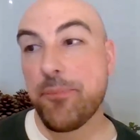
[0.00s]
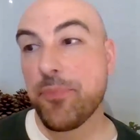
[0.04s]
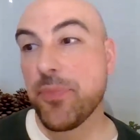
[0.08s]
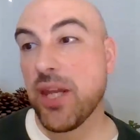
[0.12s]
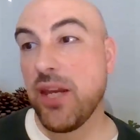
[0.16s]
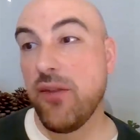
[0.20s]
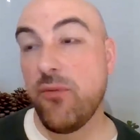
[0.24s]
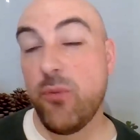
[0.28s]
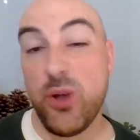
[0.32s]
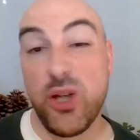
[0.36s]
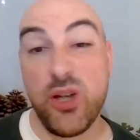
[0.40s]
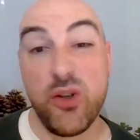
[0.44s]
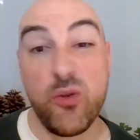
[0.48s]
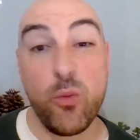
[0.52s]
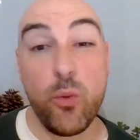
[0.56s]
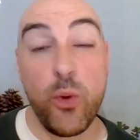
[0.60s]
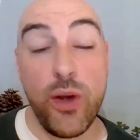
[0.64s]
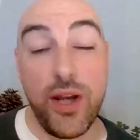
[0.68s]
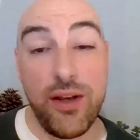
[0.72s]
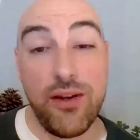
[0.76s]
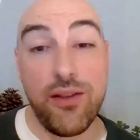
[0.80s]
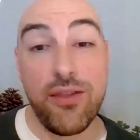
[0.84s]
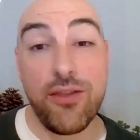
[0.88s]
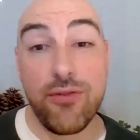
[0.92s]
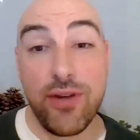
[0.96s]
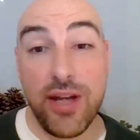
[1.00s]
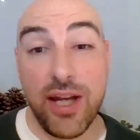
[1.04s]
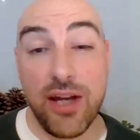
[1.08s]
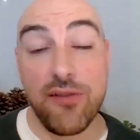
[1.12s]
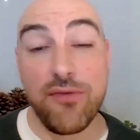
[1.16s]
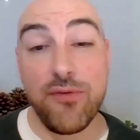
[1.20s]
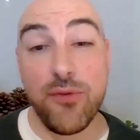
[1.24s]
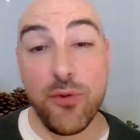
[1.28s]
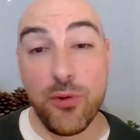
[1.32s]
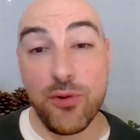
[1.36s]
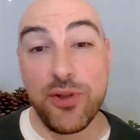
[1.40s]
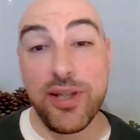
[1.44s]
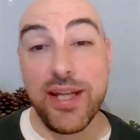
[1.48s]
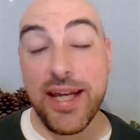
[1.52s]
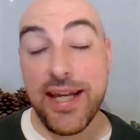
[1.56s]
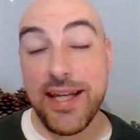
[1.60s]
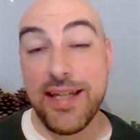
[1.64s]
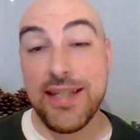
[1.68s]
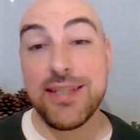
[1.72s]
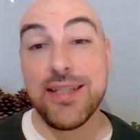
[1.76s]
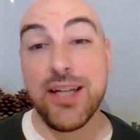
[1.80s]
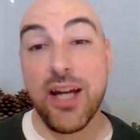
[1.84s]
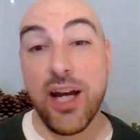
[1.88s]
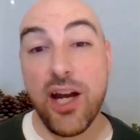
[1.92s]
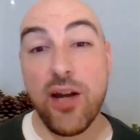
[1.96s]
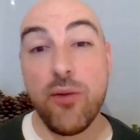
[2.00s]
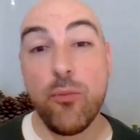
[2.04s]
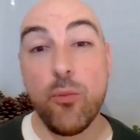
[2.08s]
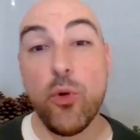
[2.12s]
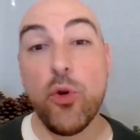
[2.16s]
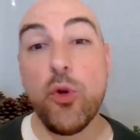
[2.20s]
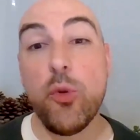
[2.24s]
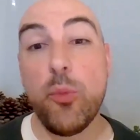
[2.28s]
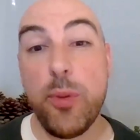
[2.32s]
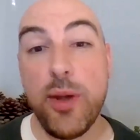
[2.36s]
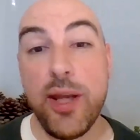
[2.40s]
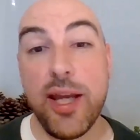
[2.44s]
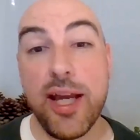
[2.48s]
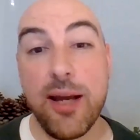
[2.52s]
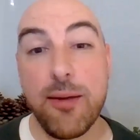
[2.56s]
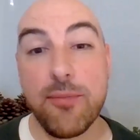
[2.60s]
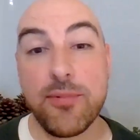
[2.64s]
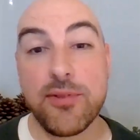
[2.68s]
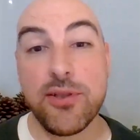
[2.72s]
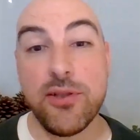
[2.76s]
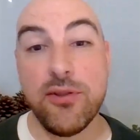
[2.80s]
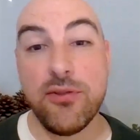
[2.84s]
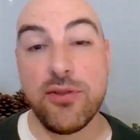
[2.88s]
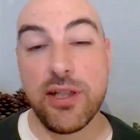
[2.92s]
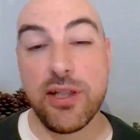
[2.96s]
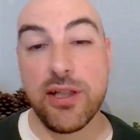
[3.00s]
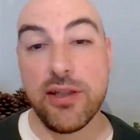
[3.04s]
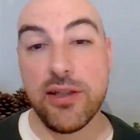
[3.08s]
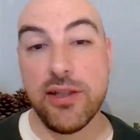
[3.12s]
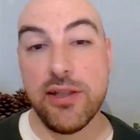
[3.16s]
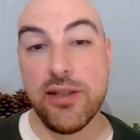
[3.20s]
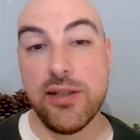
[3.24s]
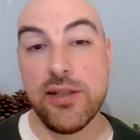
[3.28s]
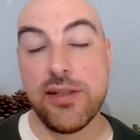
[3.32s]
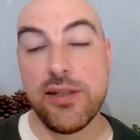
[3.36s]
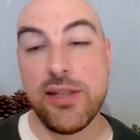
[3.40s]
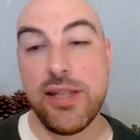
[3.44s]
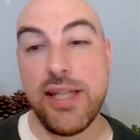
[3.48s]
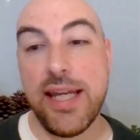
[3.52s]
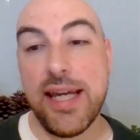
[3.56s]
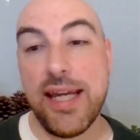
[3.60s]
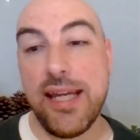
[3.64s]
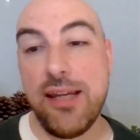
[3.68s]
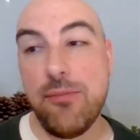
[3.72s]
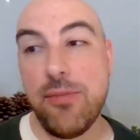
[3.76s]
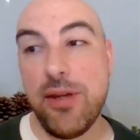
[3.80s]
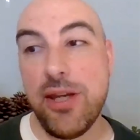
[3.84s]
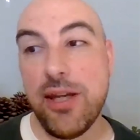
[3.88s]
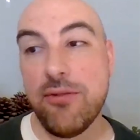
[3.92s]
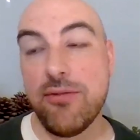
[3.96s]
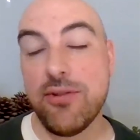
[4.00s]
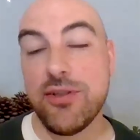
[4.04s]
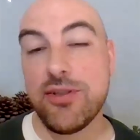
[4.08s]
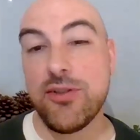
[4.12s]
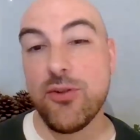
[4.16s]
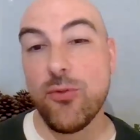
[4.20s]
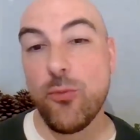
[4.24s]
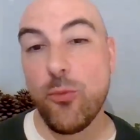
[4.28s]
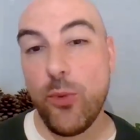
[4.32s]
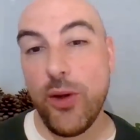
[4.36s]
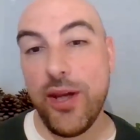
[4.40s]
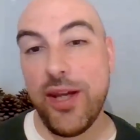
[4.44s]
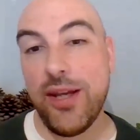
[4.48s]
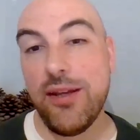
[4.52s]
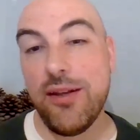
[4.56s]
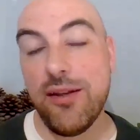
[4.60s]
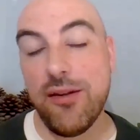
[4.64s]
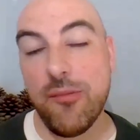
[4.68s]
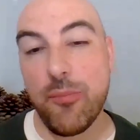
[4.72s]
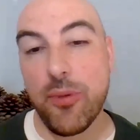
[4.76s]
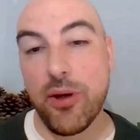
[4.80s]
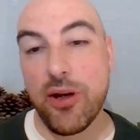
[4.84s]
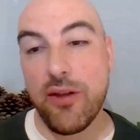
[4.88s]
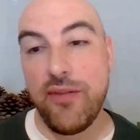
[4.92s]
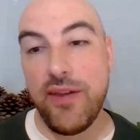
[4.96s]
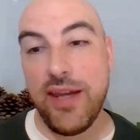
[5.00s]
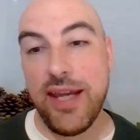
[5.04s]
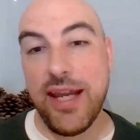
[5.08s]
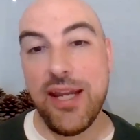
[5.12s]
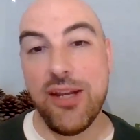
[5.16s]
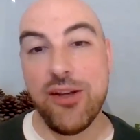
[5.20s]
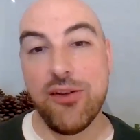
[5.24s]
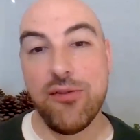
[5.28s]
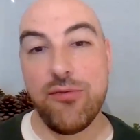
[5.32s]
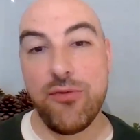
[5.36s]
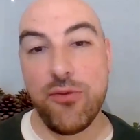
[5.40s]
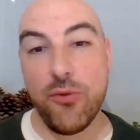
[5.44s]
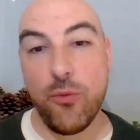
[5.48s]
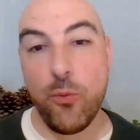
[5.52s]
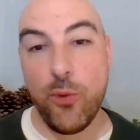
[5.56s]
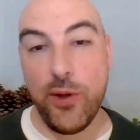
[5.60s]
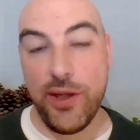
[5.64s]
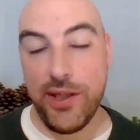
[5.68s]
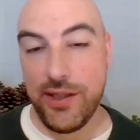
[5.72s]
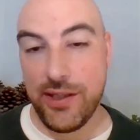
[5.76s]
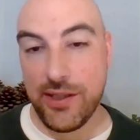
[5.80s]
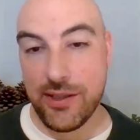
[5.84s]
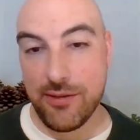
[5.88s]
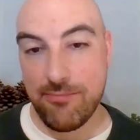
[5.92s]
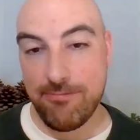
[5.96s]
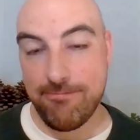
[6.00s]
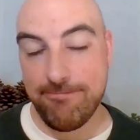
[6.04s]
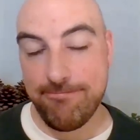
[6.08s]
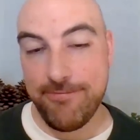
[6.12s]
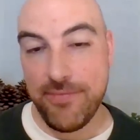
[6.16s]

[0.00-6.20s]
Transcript: If we could win 3 out of 4 days, I would be absolutely delighted. The aim here is to win by the end of the week.